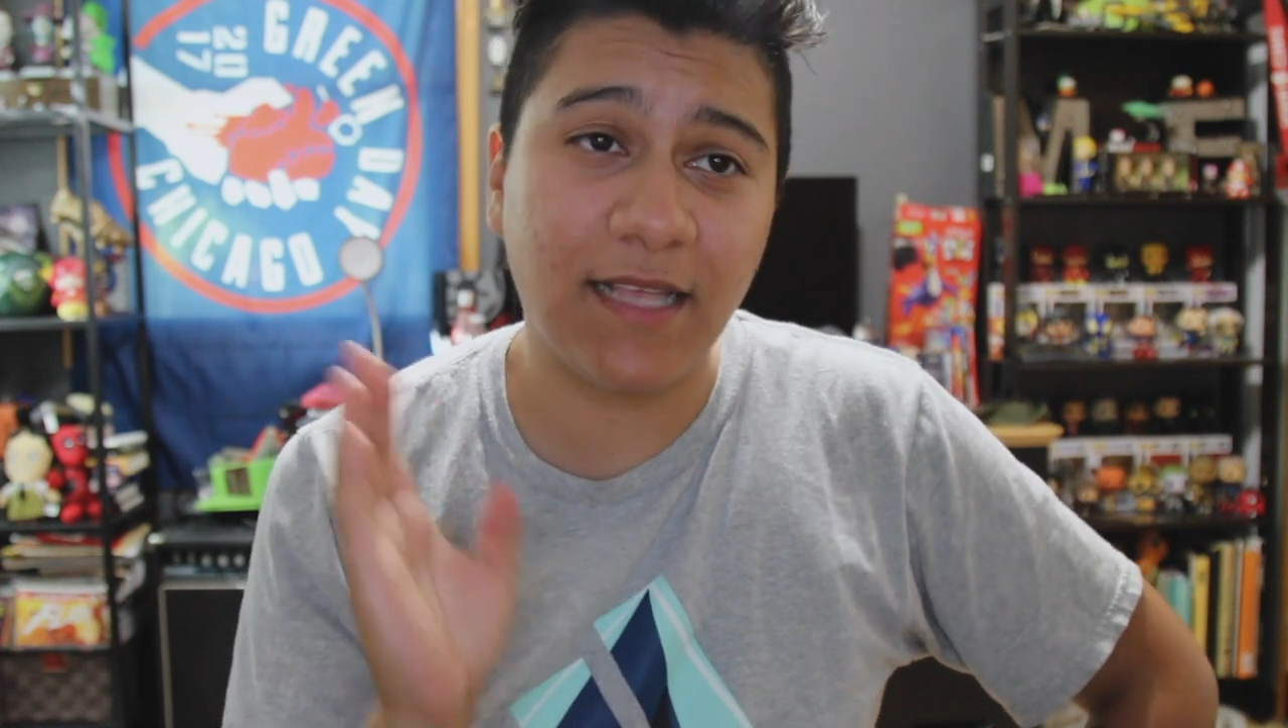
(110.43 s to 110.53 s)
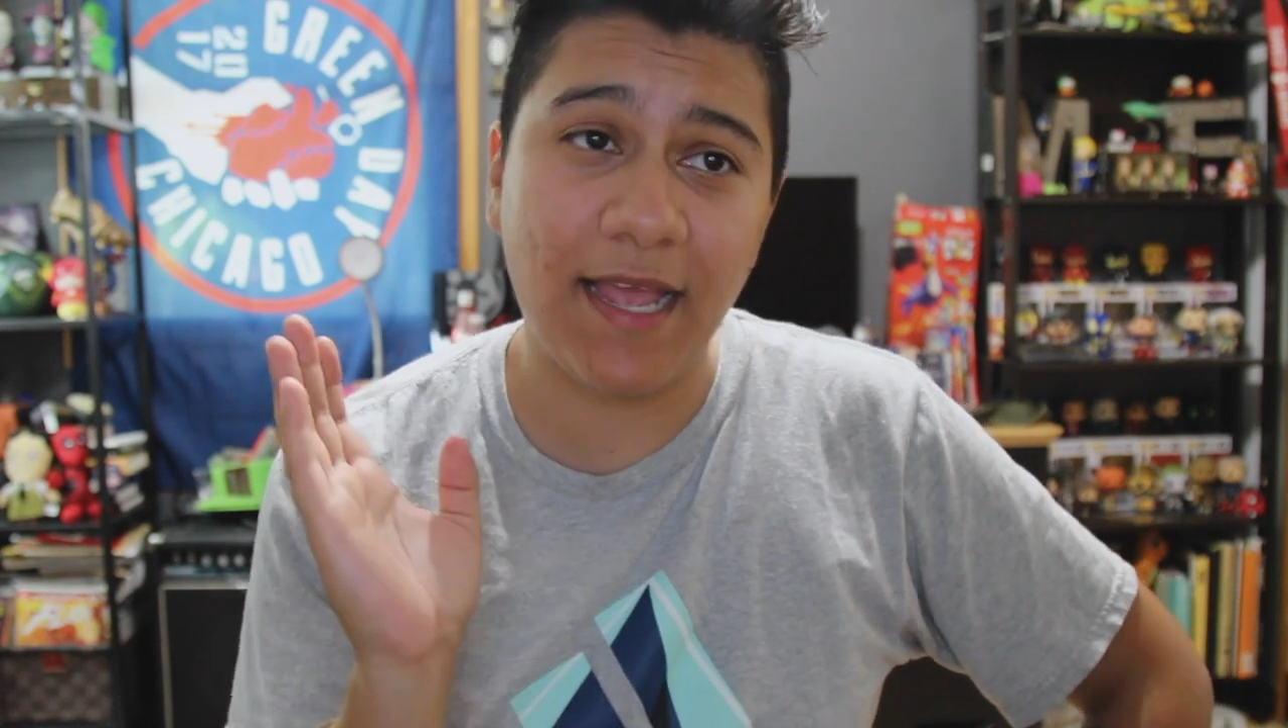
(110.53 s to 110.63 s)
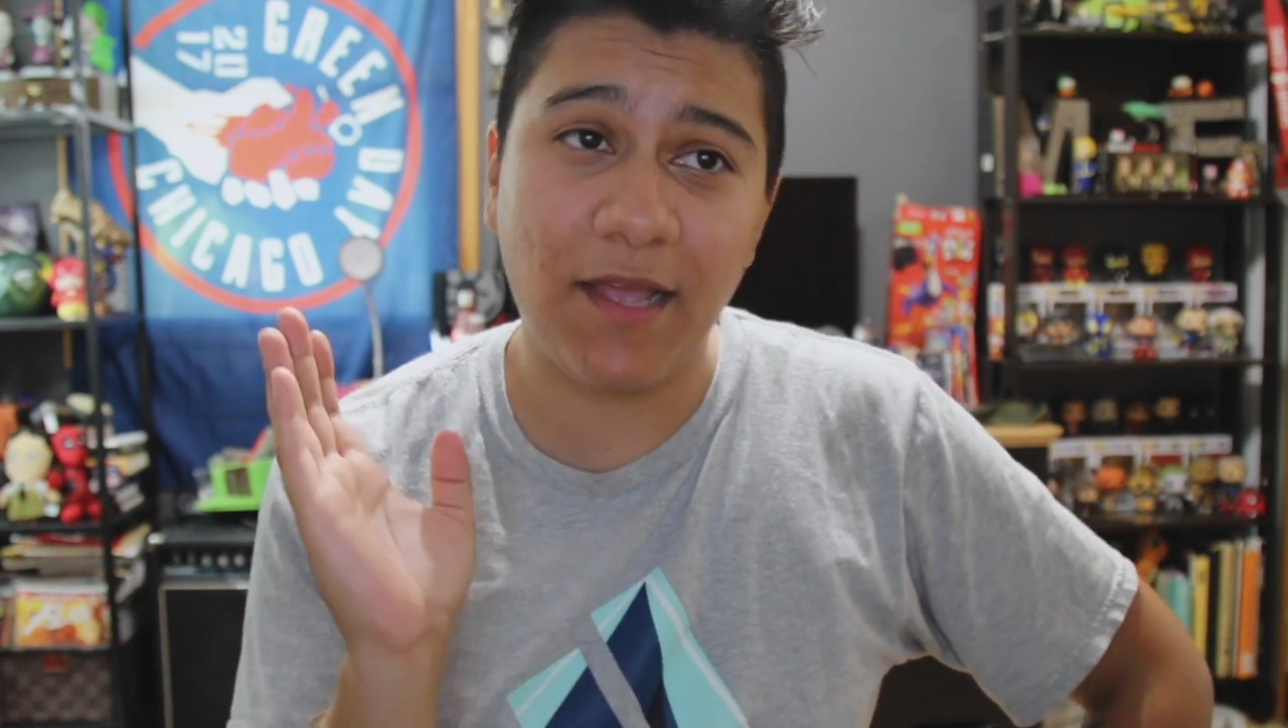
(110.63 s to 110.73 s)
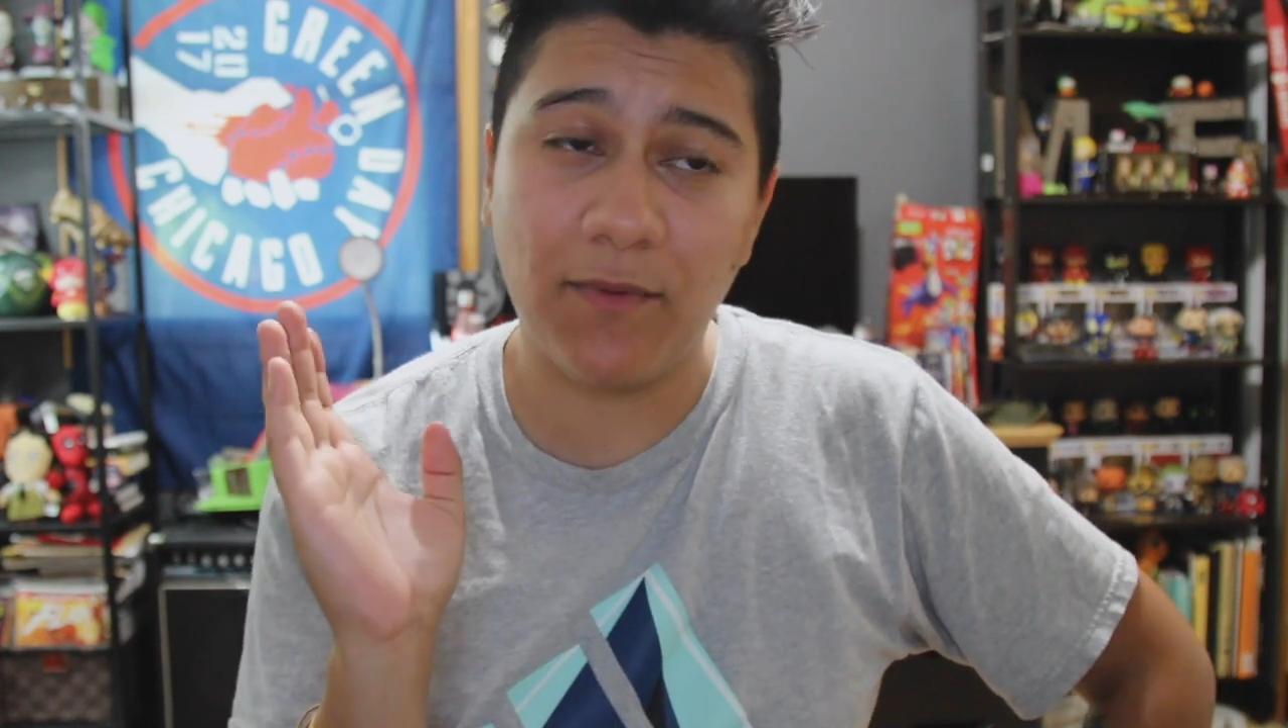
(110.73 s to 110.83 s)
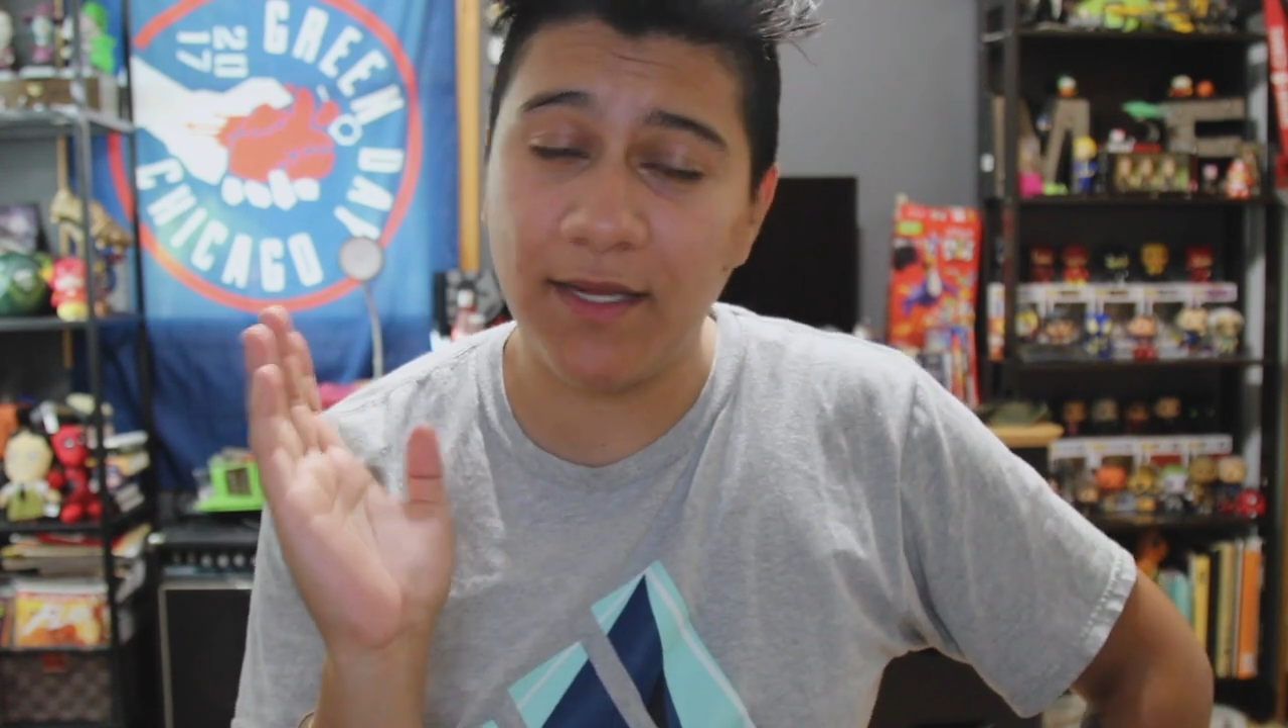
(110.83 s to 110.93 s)

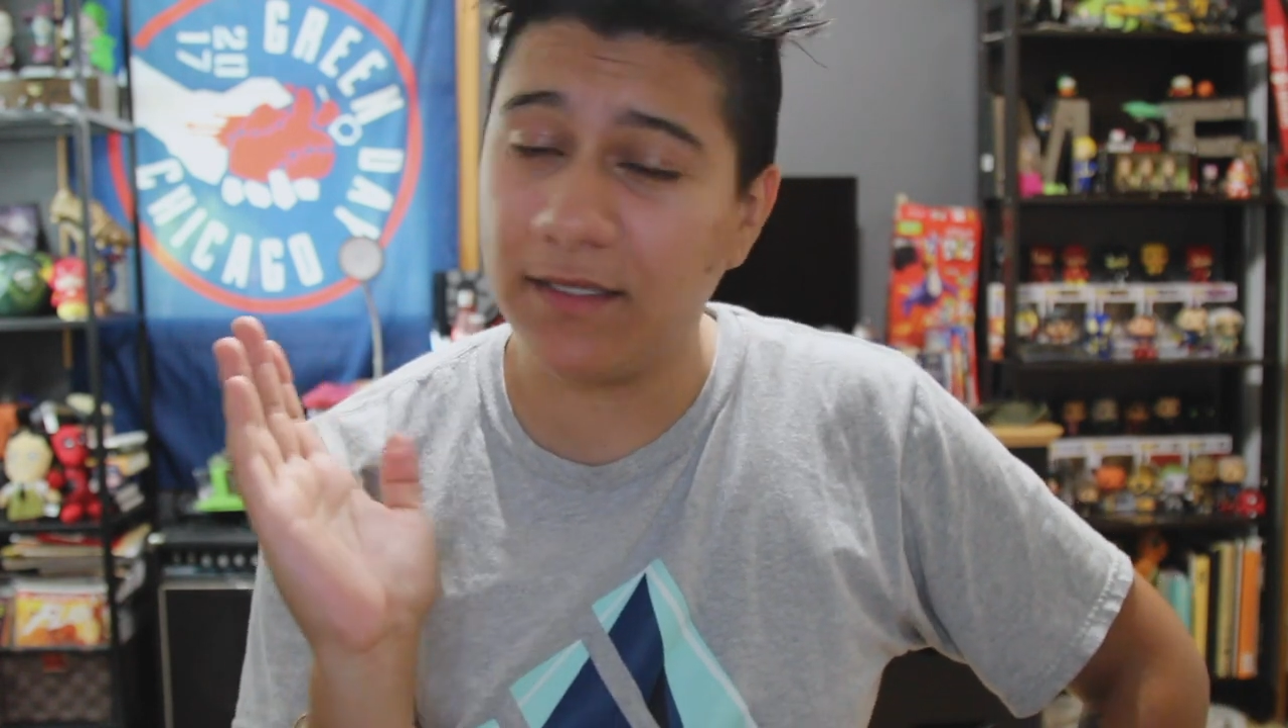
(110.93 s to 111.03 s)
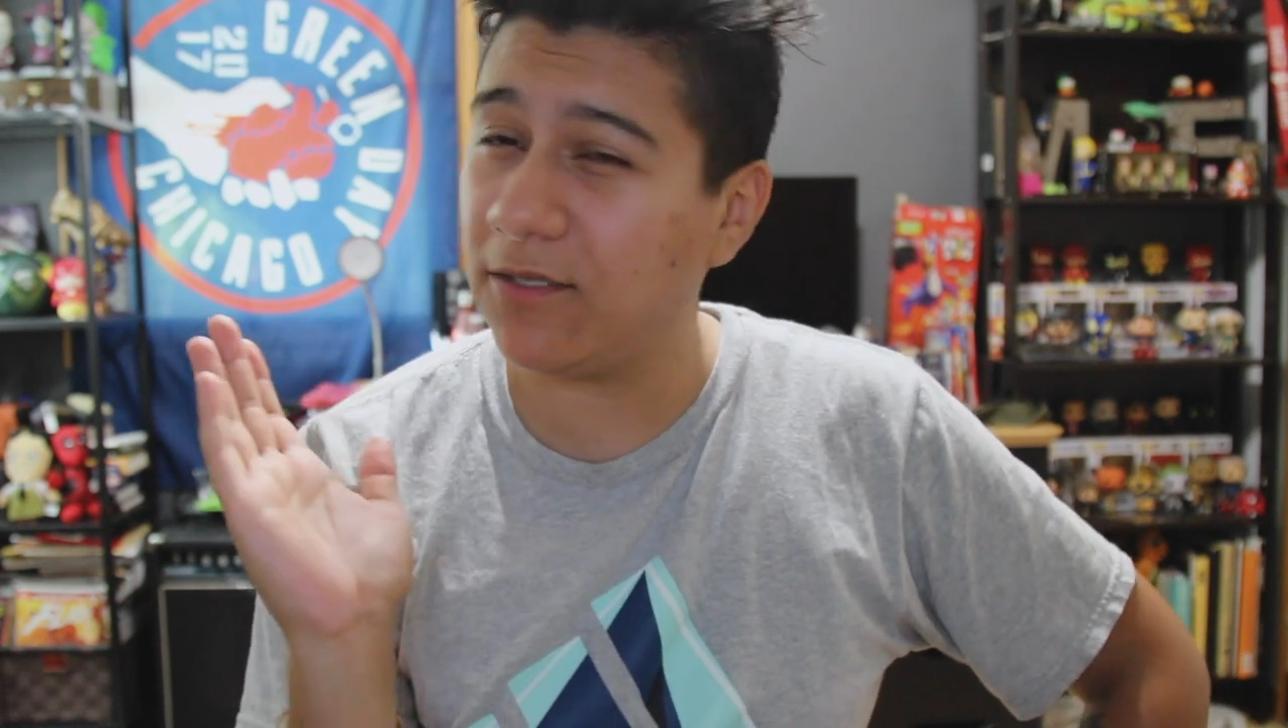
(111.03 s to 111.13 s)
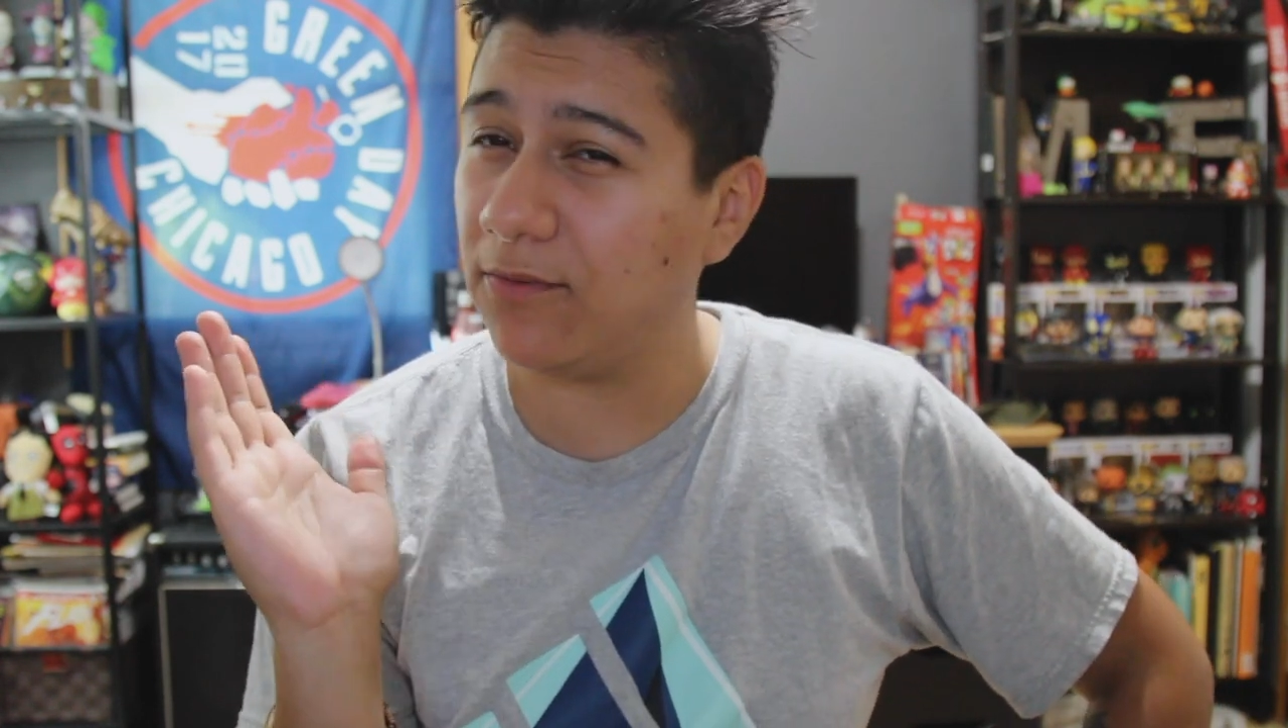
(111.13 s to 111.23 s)
I went